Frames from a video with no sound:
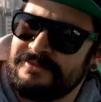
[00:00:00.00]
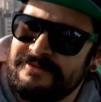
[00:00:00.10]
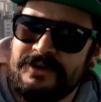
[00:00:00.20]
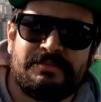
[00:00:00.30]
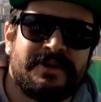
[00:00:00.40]

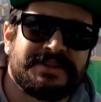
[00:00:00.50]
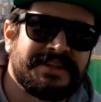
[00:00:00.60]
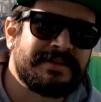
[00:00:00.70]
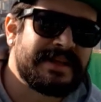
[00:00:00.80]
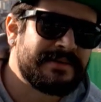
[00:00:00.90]
football
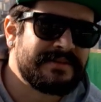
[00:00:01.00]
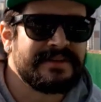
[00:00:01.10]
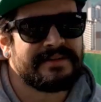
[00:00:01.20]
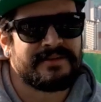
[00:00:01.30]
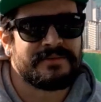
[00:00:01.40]
team that,
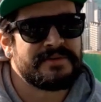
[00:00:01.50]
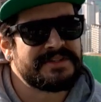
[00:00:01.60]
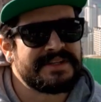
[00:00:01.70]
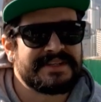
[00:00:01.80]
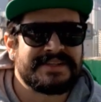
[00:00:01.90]
you know,
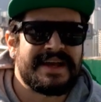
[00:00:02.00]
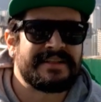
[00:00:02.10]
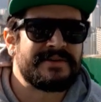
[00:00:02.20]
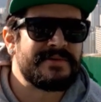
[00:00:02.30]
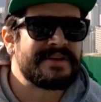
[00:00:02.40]
wasn't
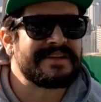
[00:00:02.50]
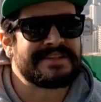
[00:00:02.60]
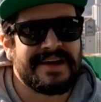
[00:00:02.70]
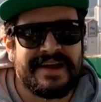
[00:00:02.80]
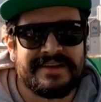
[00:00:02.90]
exactly winning
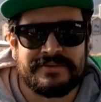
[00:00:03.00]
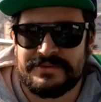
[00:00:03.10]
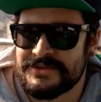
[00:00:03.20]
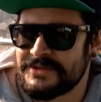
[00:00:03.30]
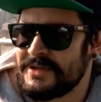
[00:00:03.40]

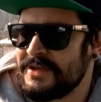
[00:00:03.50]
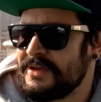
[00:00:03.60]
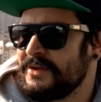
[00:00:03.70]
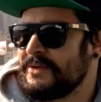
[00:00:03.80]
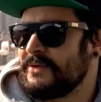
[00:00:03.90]
titles
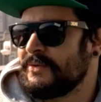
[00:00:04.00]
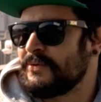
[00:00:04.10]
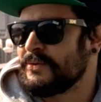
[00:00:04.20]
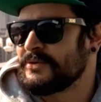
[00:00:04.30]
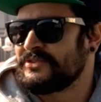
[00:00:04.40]

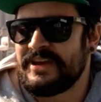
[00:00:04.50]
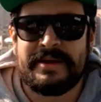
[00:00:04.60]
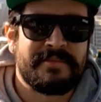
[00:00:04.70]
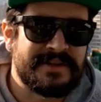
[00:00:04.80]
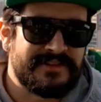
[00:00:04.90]
or
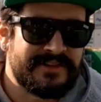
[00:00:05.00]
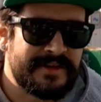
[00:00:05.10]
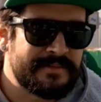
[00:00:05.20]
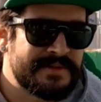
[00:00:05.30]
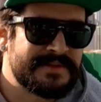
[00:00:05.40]

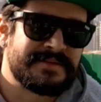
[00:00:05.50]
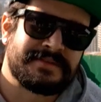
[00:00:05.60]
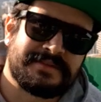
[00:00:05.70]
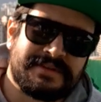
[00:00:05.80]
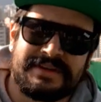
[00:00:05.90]
championships.
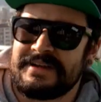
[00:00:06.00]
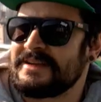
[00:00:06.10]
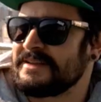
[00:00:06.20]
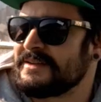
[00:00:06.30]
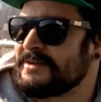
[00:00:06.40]

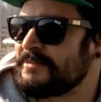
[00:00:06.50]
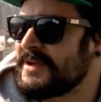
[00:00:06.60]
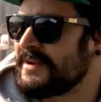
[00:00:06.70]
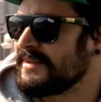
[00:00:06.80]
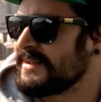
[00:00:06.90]
Uh, you know, I'm
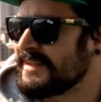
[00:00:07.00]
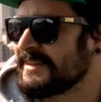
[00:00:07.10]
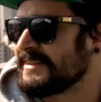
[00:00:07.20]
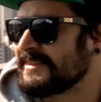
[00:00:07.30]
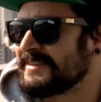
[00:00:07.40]
not, uh,
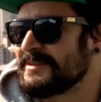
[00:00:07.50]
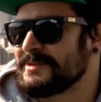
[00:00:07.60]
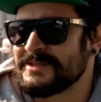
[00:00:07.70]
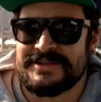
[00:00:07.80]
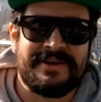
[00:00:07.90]

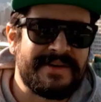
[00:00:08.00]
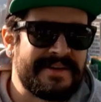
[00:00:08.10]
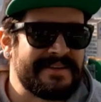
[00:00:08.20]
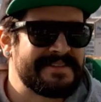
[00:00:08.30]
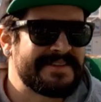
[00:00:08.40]
sorry,
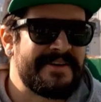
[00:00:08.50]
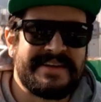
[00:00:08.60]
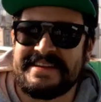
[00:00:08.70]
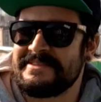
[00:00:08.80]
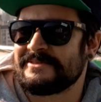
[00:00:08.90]

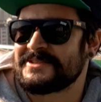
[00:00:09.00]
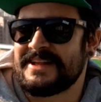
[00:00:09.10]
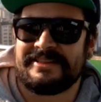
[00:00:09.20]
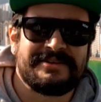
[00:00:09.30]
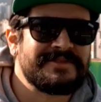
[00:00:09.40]
sorry, Eagles.
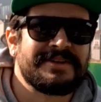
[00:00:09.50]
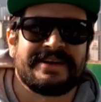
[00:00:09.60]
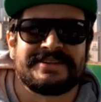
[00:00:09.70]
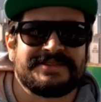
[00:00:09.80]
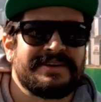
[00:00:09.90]
I love you
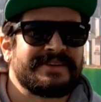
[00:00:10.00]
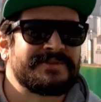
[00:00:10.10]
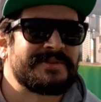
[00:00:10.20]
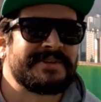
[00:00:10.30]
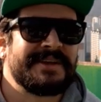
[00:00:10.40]
guys. You guys
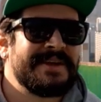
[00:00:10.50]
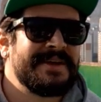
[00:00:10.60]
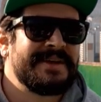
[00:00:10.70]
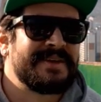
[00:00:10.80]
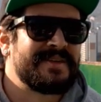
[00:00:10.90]
were,
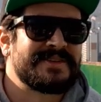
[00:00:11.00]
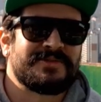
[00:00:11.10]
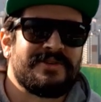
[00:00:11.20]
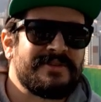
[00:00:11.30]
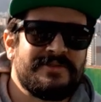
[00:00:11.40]
you guys
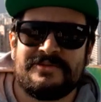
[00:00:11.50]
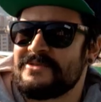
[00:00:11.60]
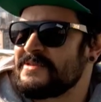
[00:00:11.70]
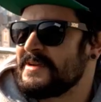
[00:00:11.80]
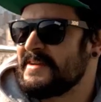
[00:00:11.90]
were all cool,